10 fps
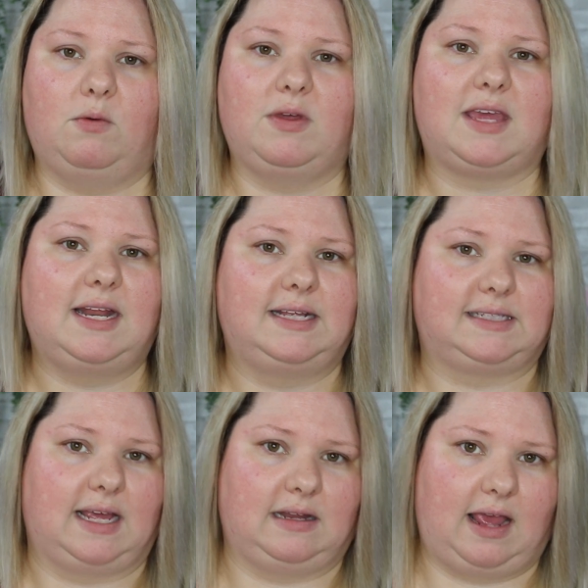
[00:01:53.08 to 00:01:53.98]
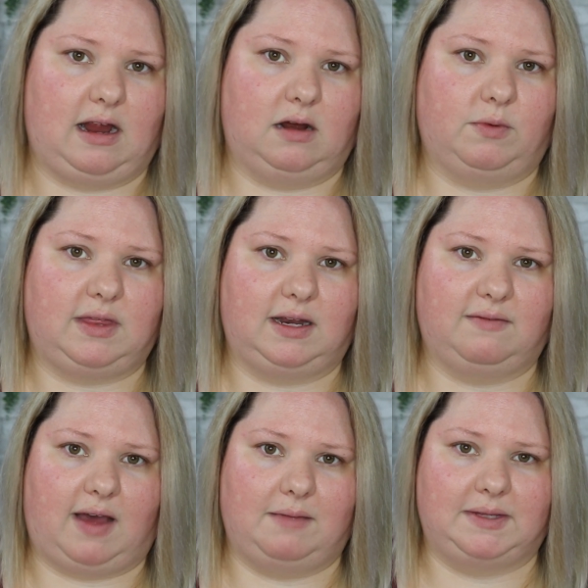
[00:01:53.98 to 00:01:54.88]
any skincare, with any
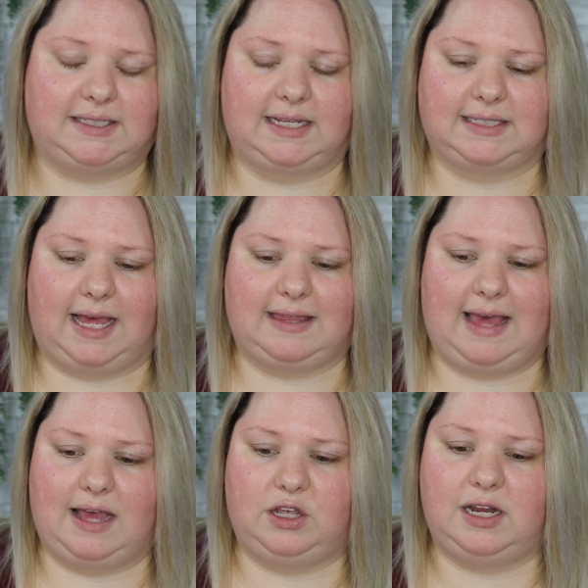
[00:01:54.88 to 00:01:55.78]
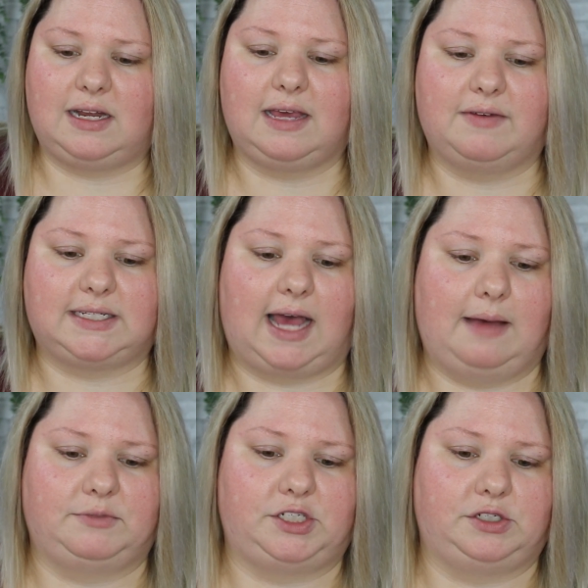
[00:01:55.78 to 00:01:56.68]
vitamins, things like that, you need to give it
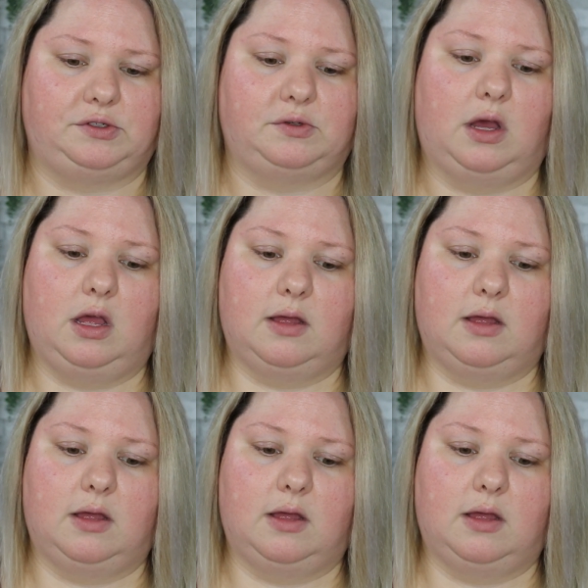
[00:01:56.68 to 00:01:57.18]
time to